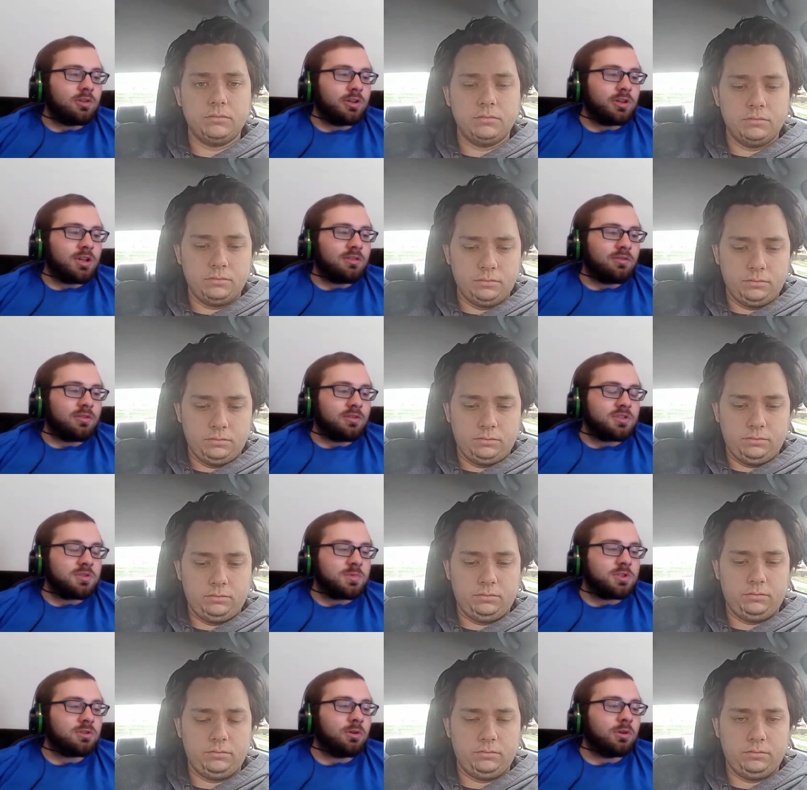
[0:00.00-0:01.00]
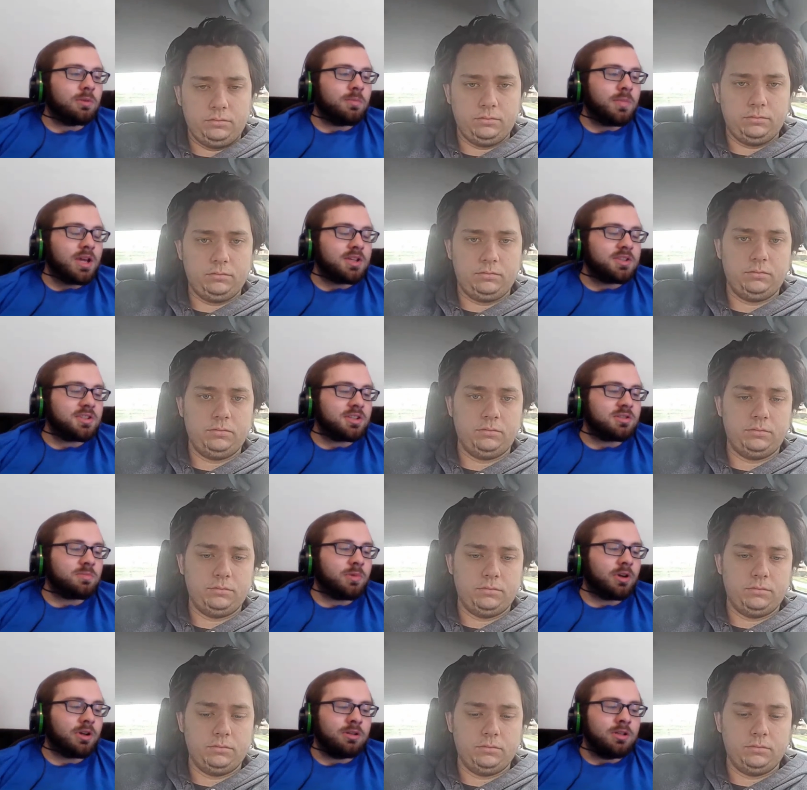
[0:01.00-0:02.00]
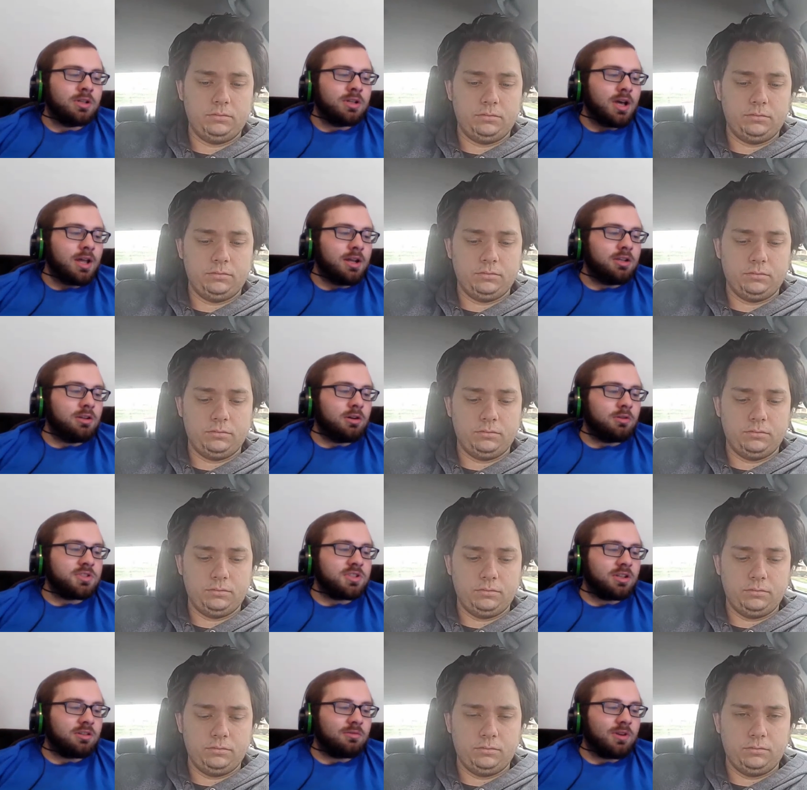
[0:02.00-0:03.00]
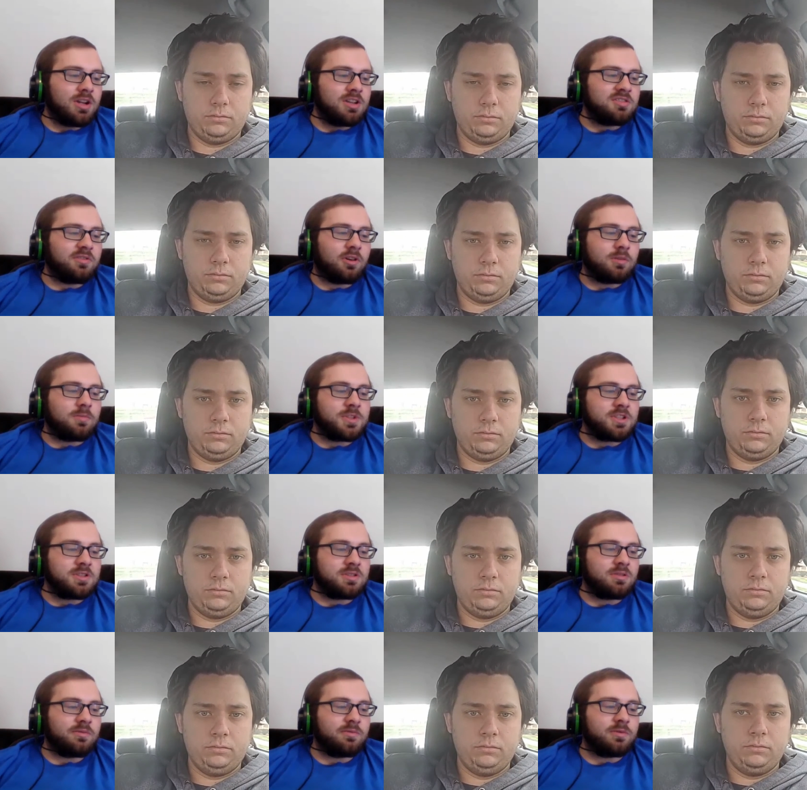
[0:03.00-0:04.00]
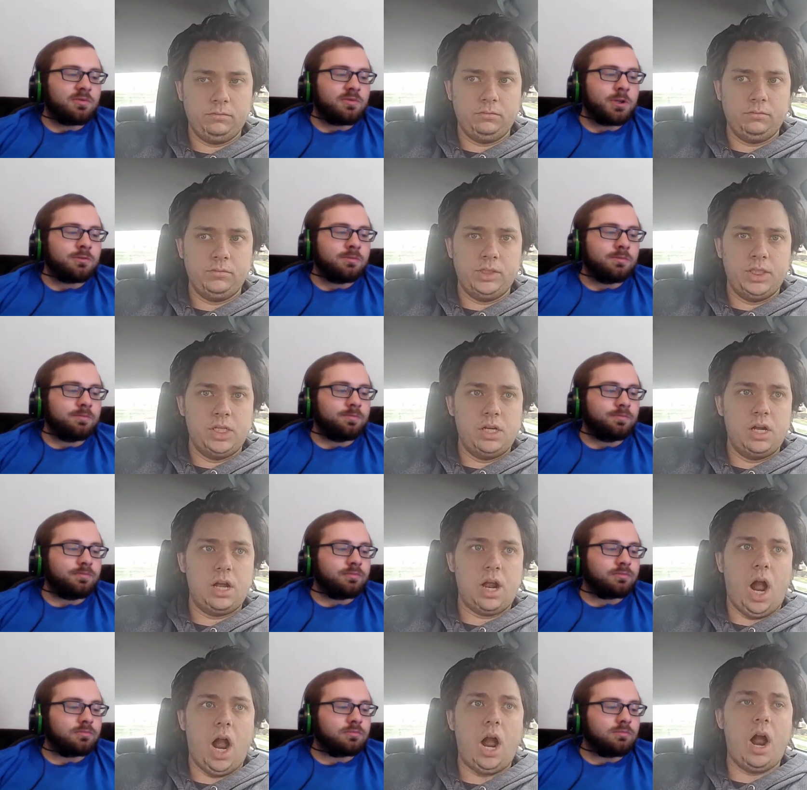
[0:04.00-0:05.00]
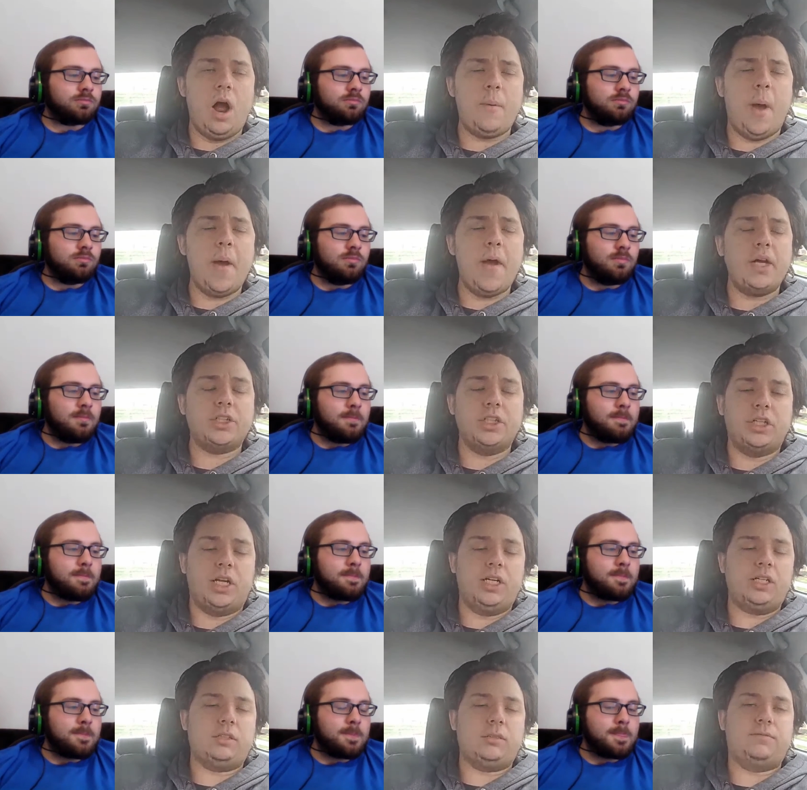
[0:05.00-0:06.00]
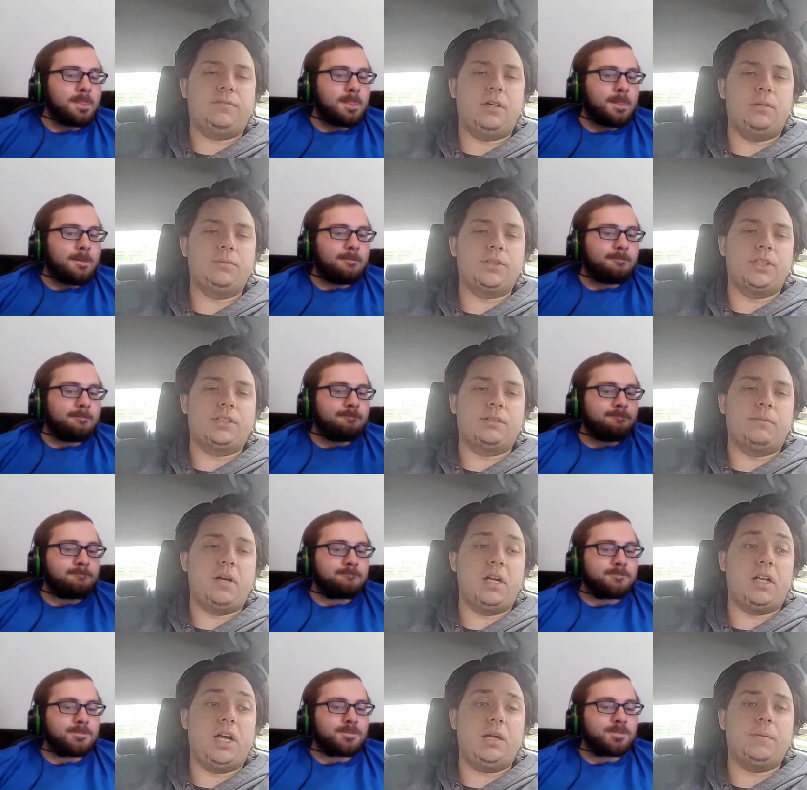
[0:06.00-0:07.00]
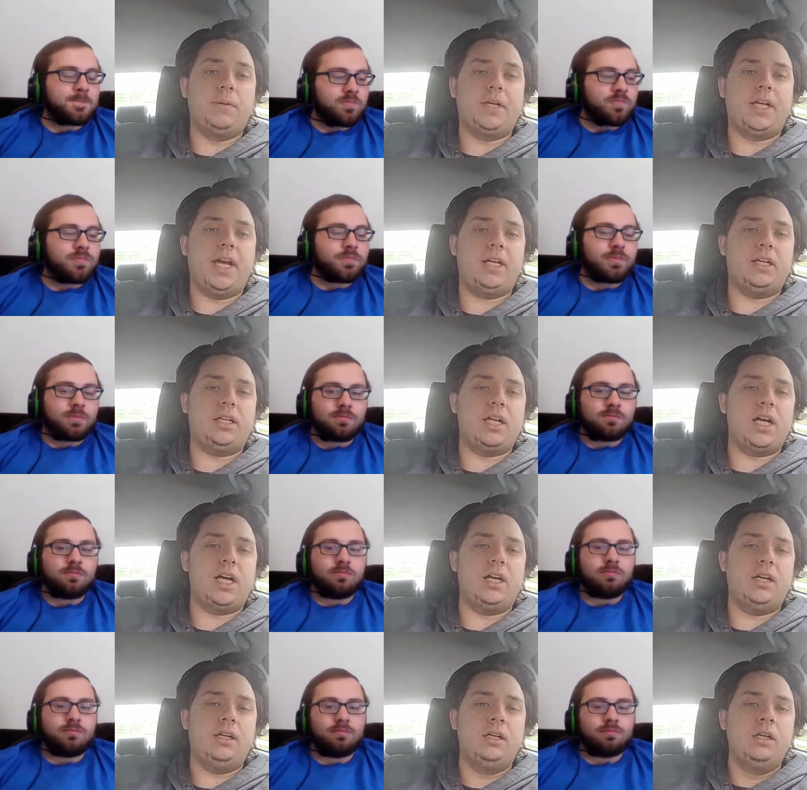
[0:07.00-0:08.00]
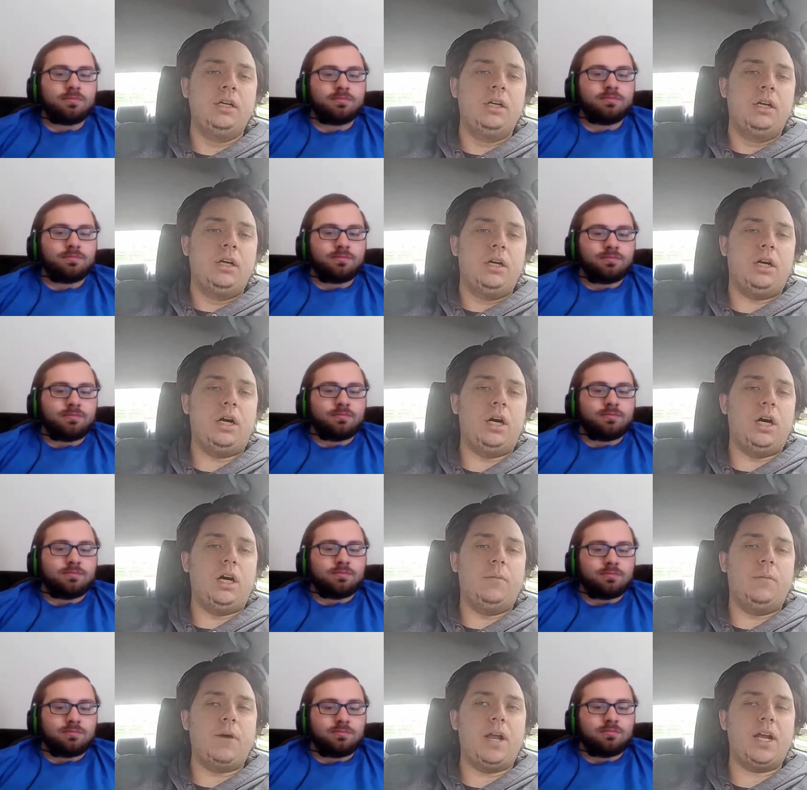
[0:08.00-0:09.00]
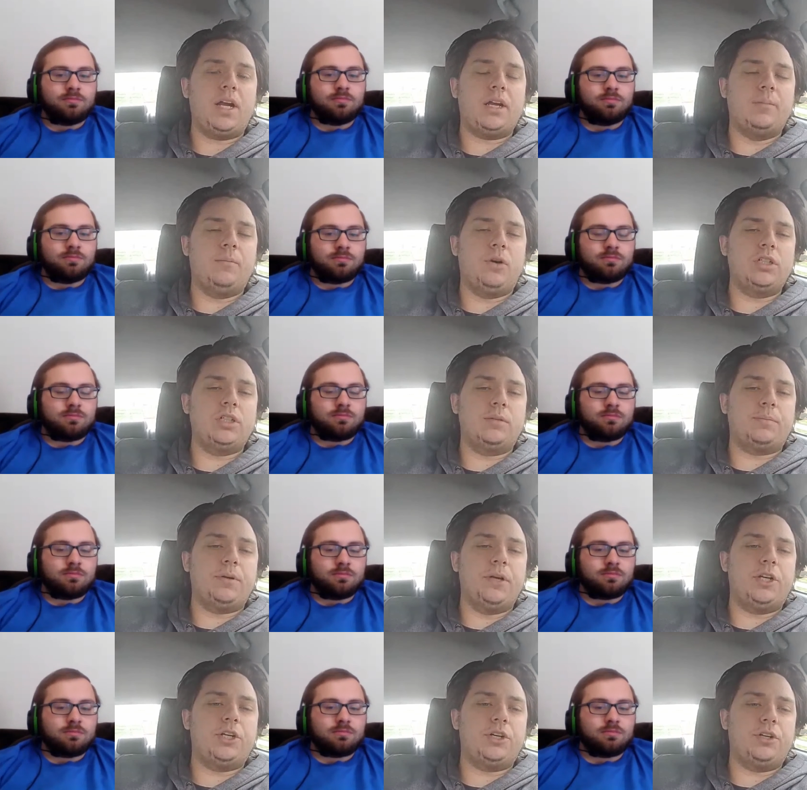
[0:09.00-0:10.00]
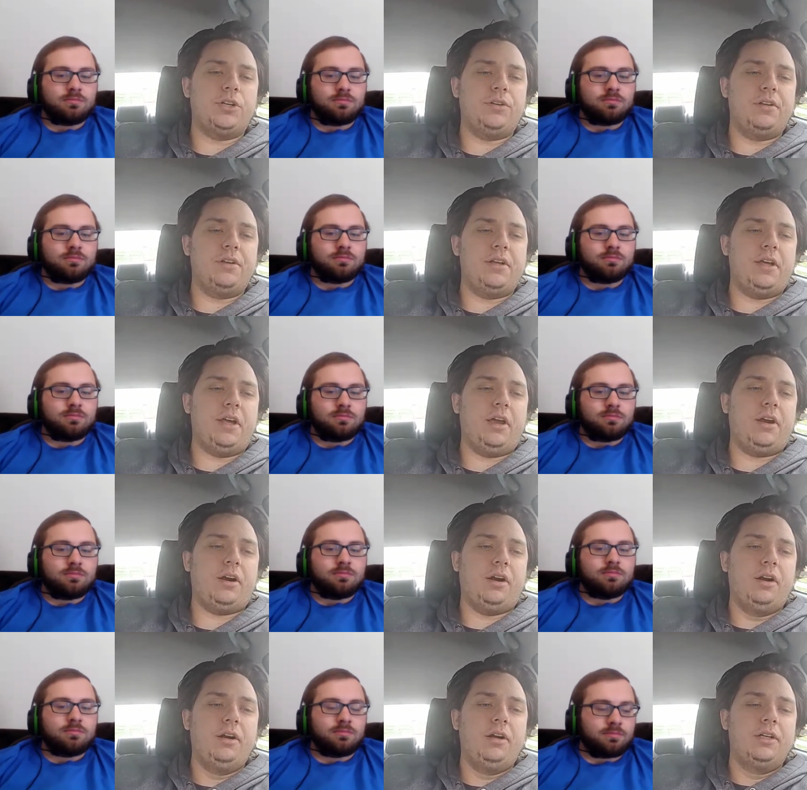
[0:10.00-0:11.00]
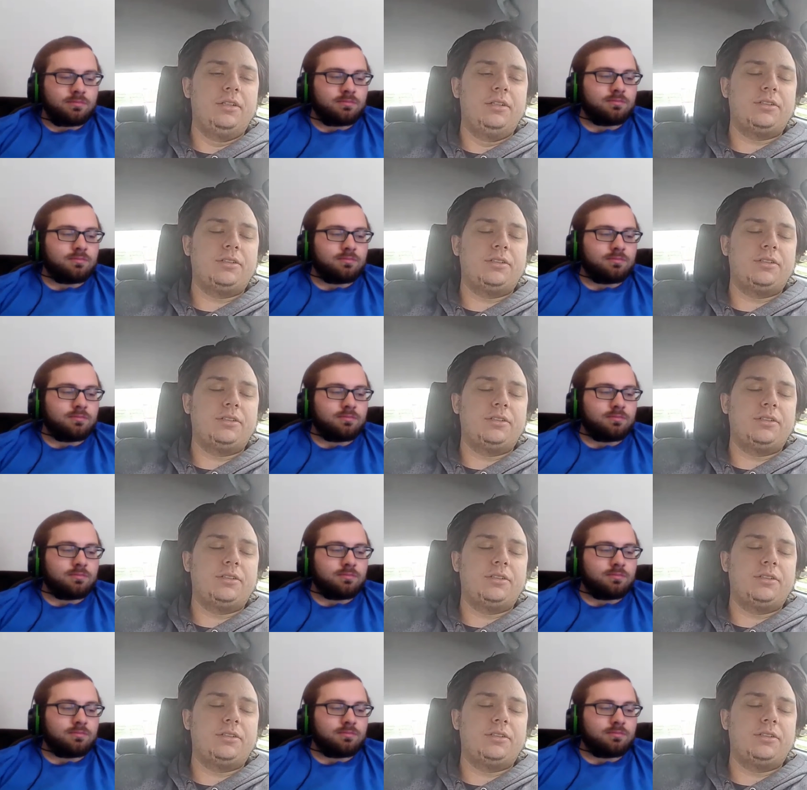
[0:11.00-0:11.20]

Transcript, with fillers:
Speaker 1: If you're looking for some stolen bases, but any notes on the Rays farm system from you?
Speaker 2: Um, I actually like the farm system. I like McKay a lot. Um, I like him more as a pitcher than a hitter.